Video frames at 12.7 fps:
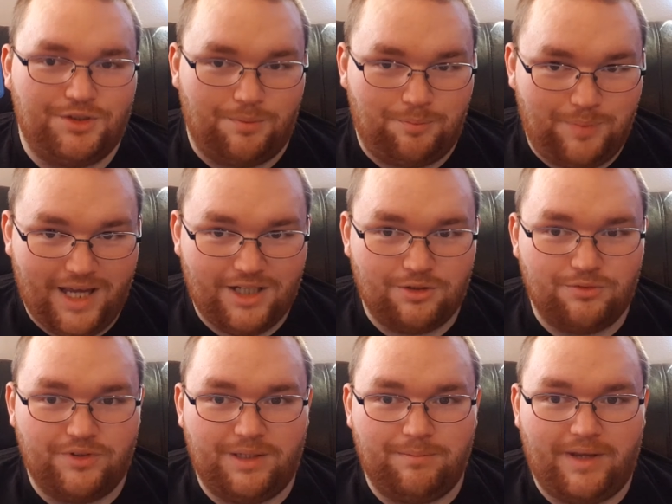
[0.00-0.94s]
the better
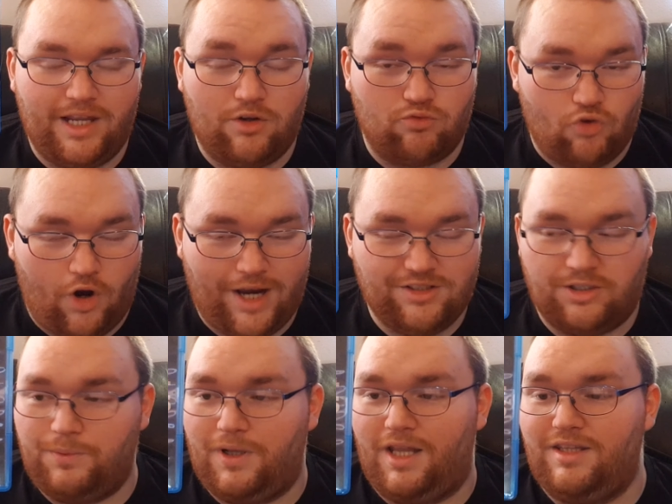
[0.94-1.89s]
remake, Rise of
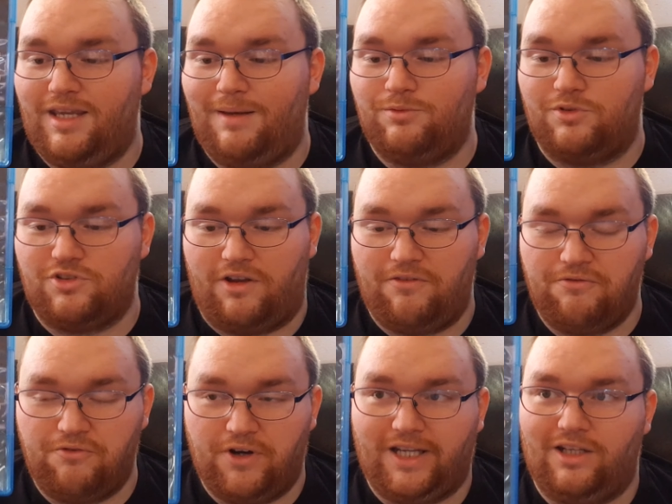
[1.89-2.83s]
the Planet of the Apes, which I
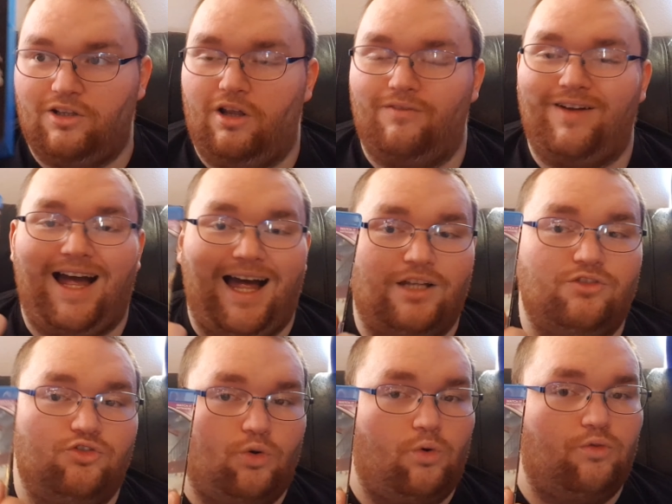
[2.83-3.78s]
freaking love,
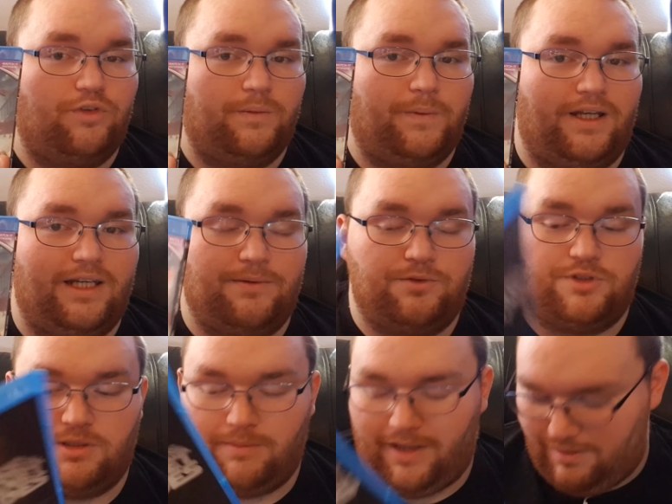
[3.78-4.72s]
and Dawn for the Planet of the Apes,
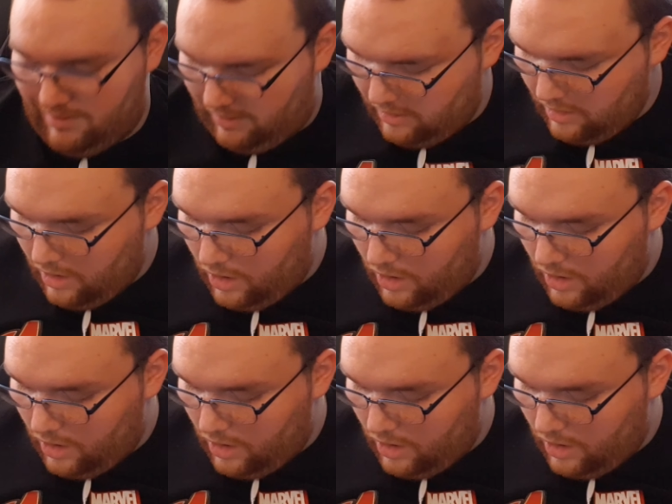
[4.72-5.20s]
which is amazing.